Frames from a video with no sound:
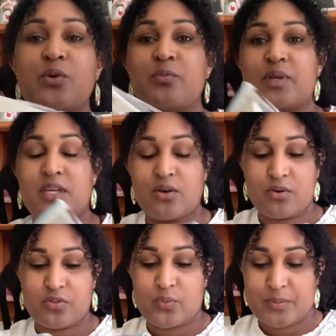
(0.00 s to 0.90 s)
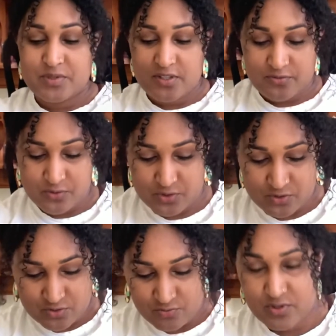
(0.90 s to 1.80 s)
be on the website for you to
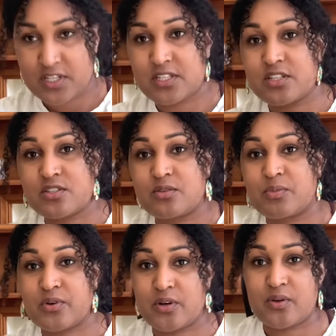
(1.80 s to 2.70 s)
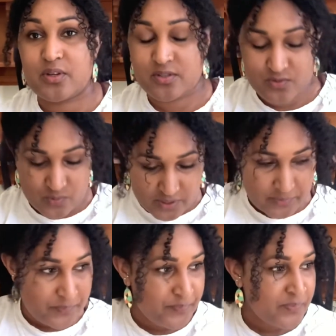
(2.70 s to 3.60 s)
read tomorrow as well.
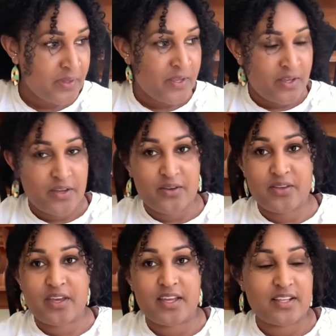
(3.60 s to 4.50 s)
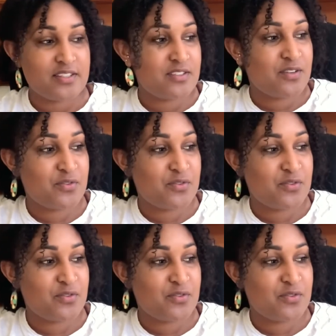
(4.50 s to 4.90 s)
Okay, let's start with